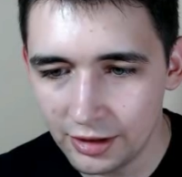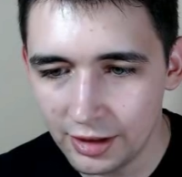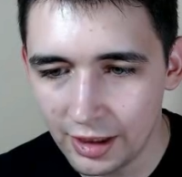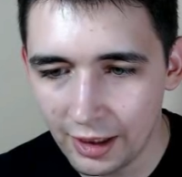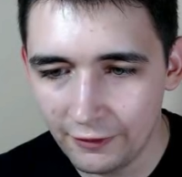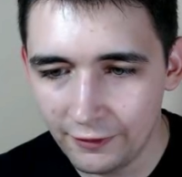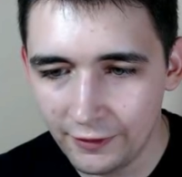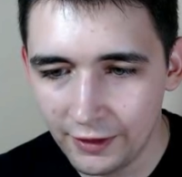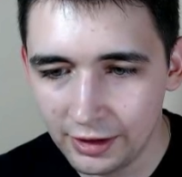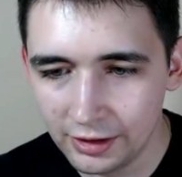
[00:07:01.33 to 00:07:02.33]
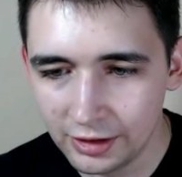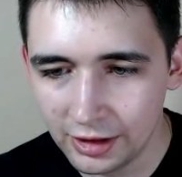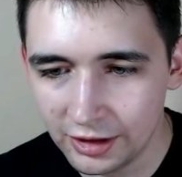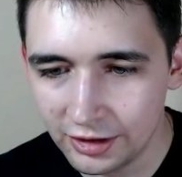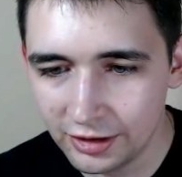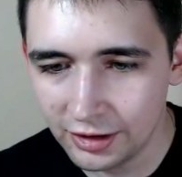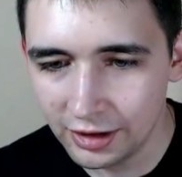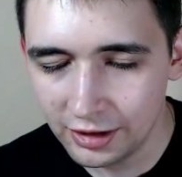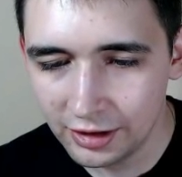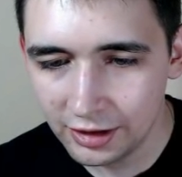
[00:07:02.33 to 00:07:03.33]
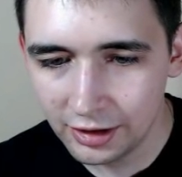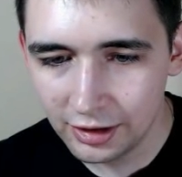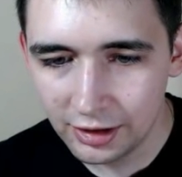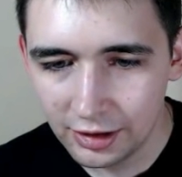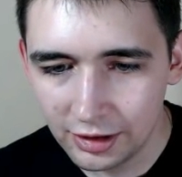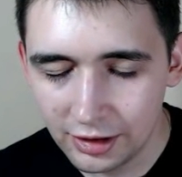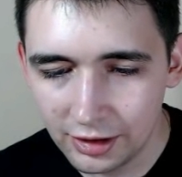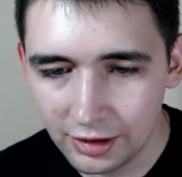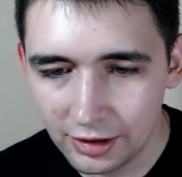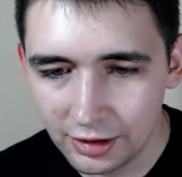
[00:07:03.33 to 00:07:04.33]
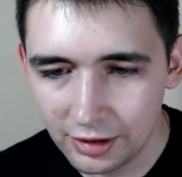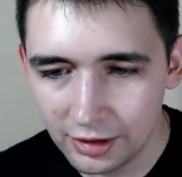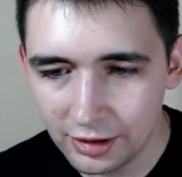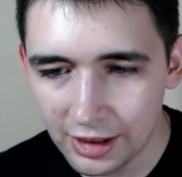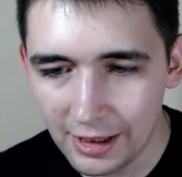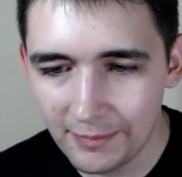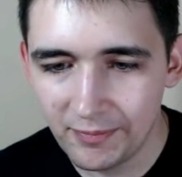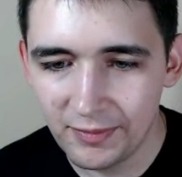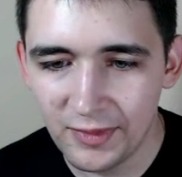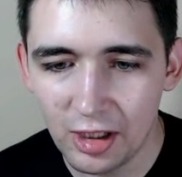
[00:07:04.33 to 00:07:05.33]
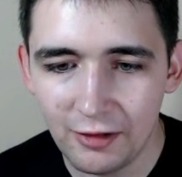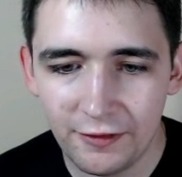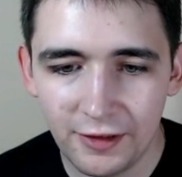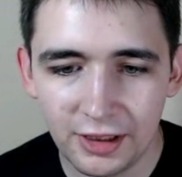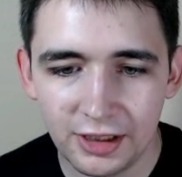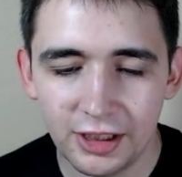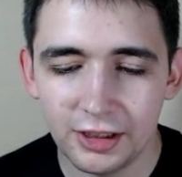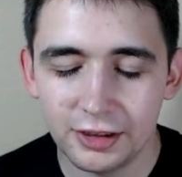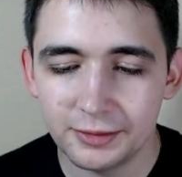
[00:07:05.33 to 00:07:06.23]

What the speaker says: nothing. Let's see. Yeah, nothing here.